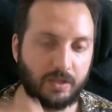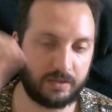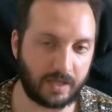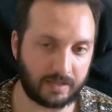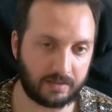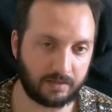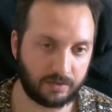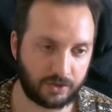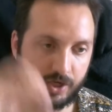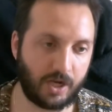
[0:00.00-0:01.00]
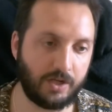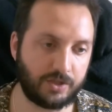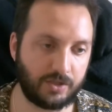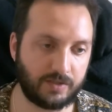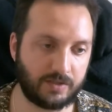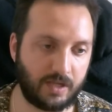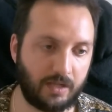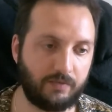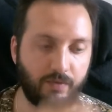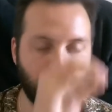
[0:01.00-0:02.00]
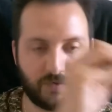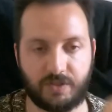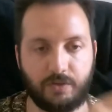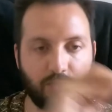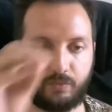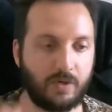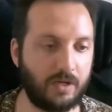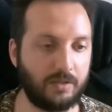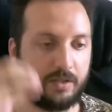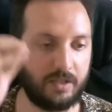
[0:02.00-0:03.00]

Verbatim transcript: that change the state from zero to one